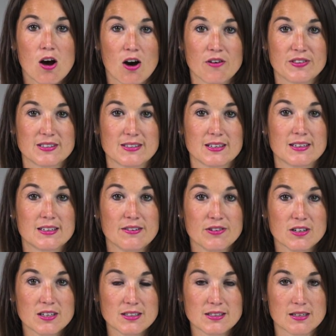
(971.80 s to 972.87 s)
of the
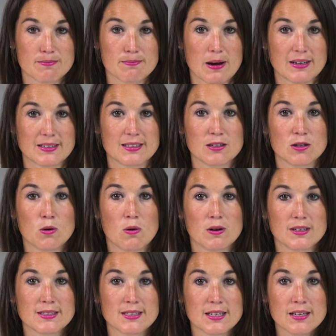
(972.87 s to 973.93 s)
significant impact
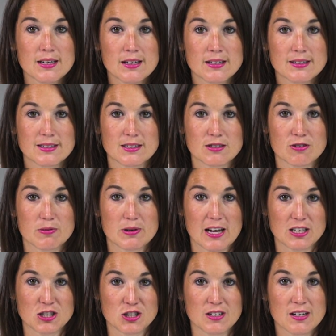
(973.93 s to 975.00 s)
inequality,
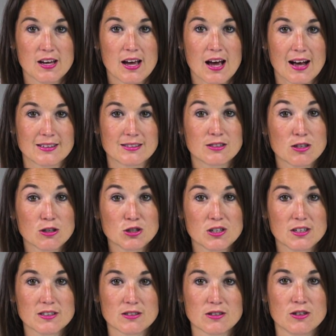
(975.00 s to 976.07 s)
discrimination, and
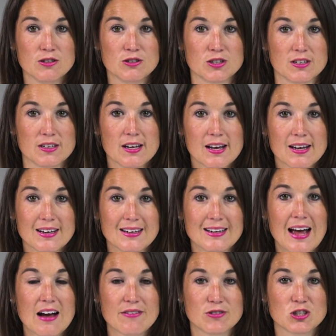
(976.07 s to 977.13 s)
social exclusion can
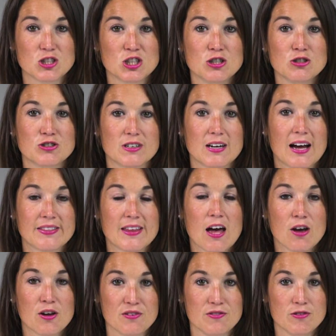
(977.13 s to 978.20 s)
have on children and their
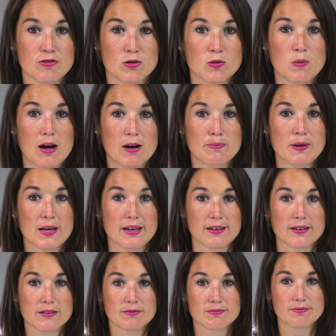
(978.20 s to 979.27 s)
overall
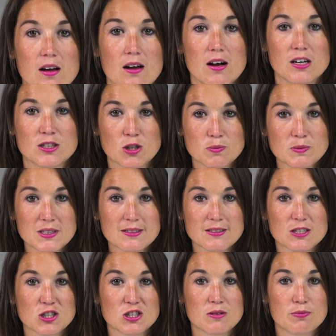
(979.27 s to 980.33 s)
well-being. Adopting
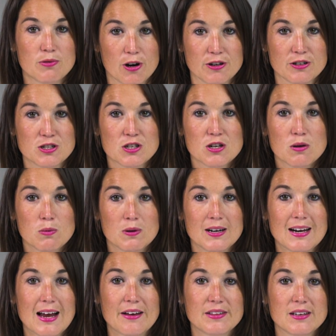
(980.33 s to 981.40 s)
such an approach will
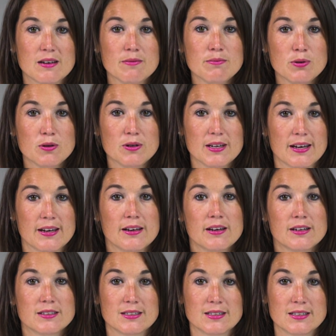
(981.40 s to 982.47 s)
allow the employee
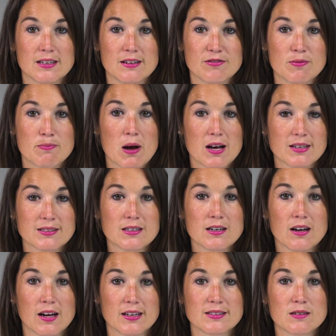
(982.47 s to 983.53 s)
to deliver
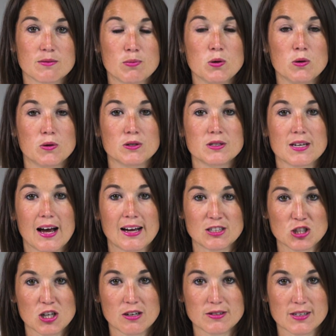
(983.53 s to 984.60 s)
personalised support and
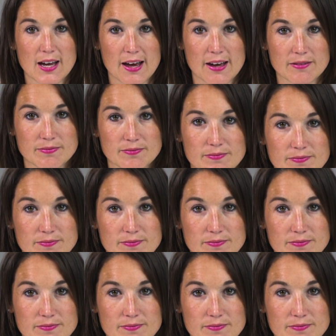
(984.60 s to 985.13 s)
childcare.